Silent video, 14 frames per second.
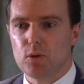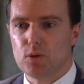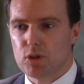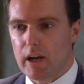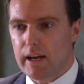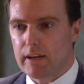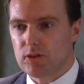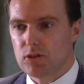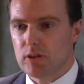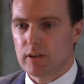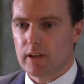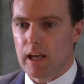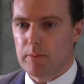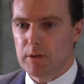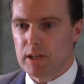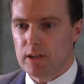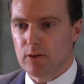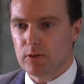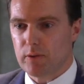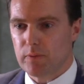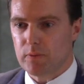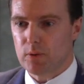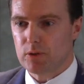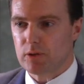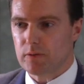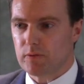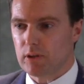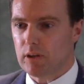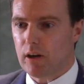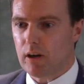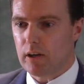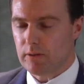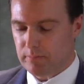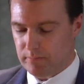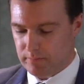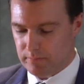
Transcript: new change coming in on the 1st of July.